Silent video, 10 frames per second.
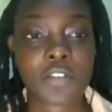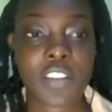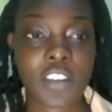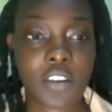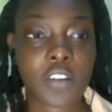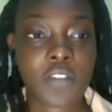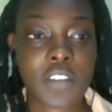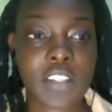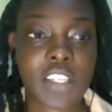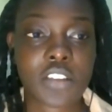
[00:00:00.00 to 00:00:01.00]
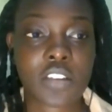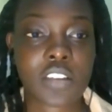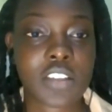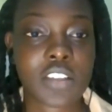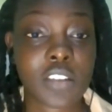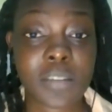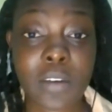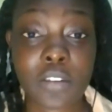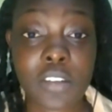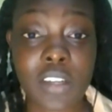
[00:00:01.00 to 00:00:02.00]
further during the conversation. He's
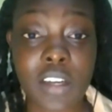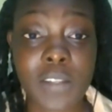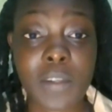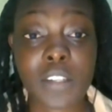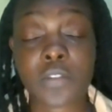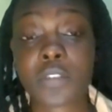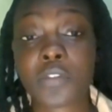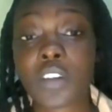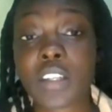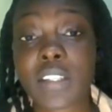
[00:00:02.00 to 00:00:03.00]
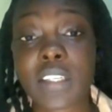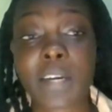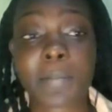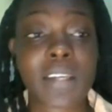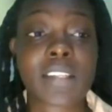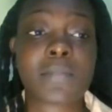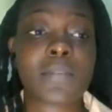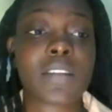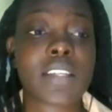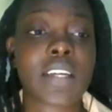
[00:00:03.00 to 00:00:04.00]
talked about aspects of advocacy, capacity
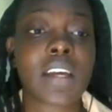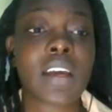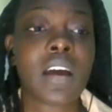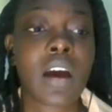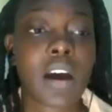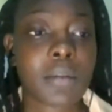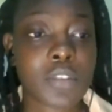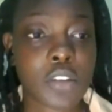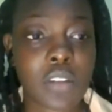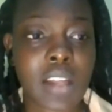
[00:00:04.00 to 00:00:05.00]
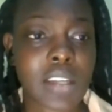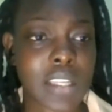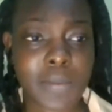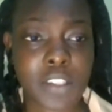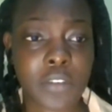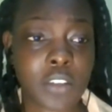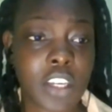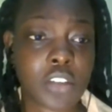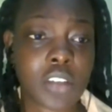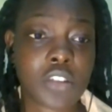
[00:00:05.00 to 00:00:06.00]
building, um, so that aspects of education and
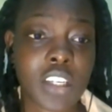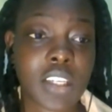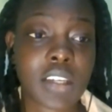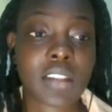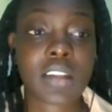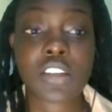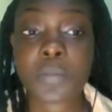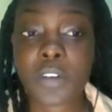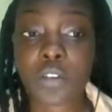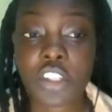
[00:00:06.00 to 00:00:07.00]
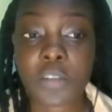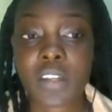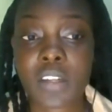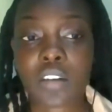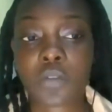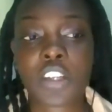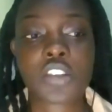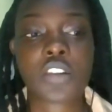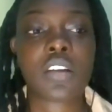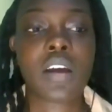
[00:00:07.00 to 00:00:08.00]
training, and then entrepreneurship and innovation,
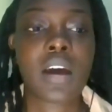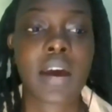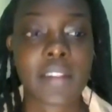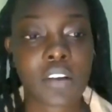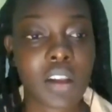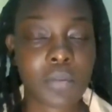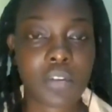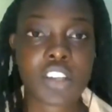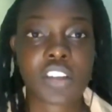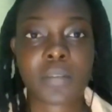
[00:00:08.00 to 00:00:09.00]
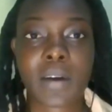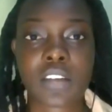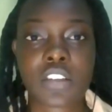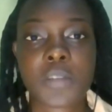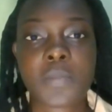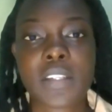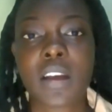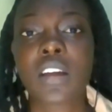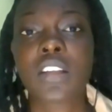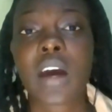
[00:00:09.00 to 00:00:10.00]
and then collaboration and partnerships.
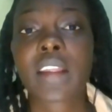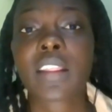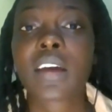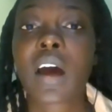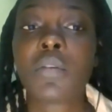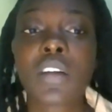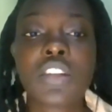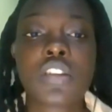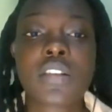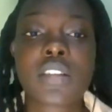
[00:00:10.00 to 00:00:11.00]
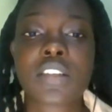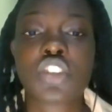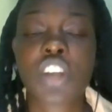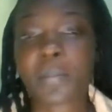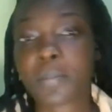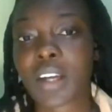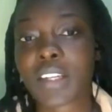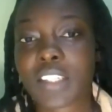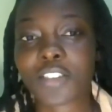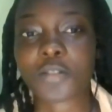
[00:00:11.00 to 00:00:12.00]
So I think I want to just jump right
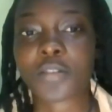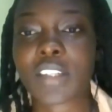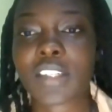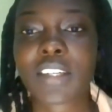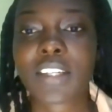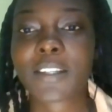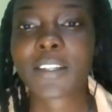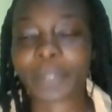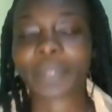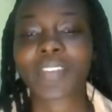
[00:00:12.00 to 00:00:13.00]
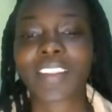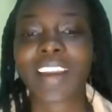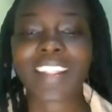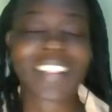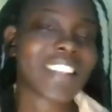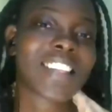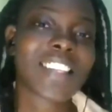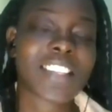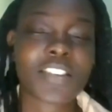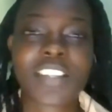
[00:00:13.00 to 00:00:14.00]
into it. Um, and this
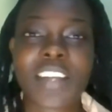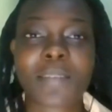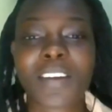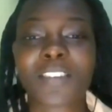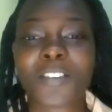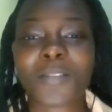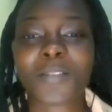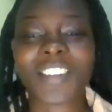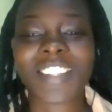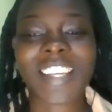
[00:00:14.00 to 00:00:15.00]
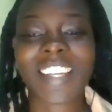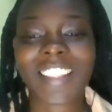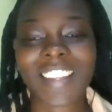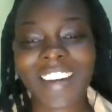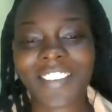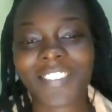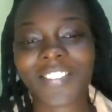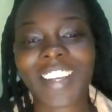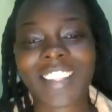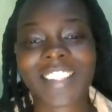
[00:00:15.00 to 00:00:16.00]
is just stemming from a concern. I think I want to
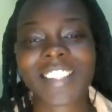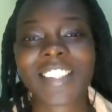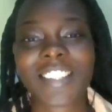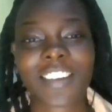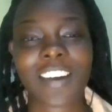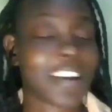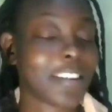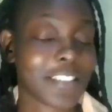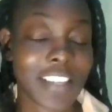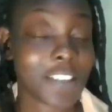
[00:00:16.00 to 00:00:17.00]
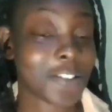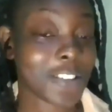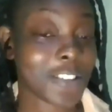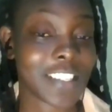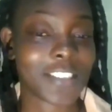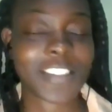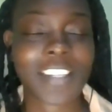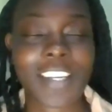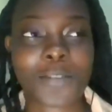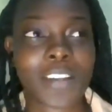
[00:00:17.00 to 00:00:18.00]
make this uh, interesting to
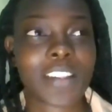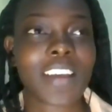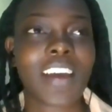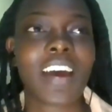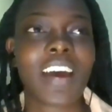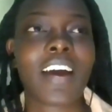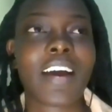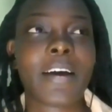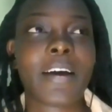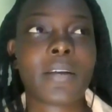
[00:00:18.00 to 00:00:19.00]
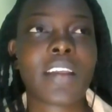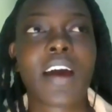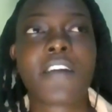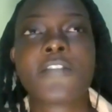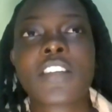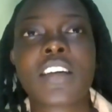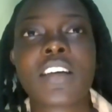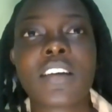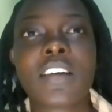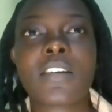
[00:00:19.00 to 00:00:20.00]
start with. Uh, the
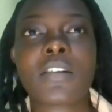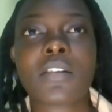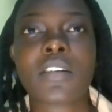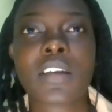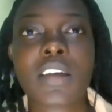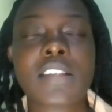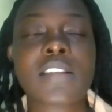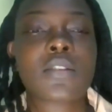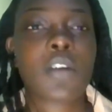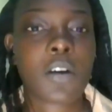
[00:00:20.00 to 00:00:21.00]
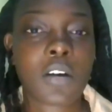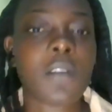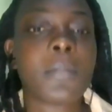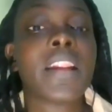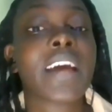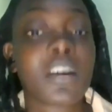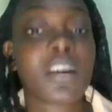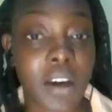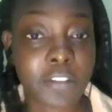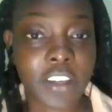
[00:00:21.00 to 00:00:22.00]
AFTA is opening up
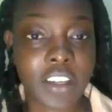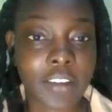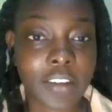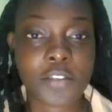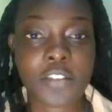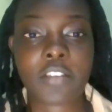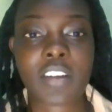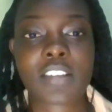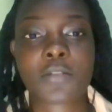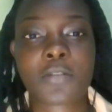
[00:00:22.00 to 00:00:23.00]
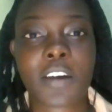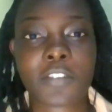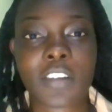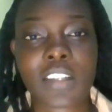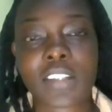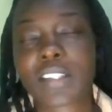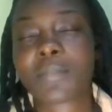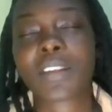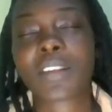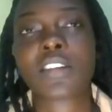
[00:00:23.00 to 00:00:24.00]
Africa to the rest of Africans,
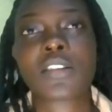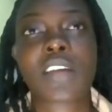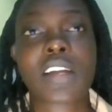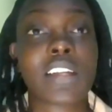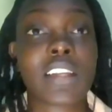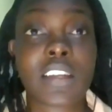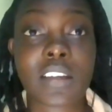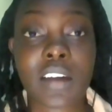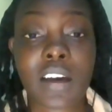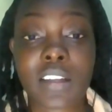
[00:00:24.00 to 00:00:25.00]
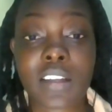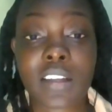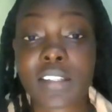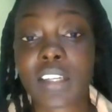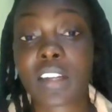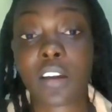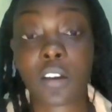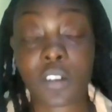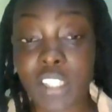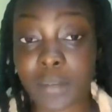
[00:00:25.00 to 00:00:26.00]
something that sadly has taken a
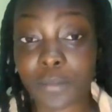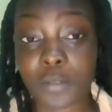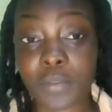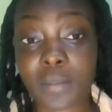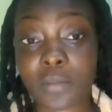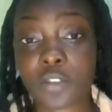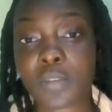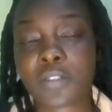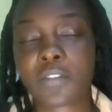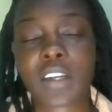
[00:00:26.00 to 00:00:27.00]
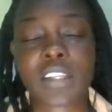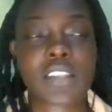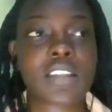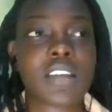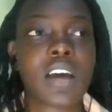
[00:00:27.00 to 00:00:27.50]
long time to be to be affected.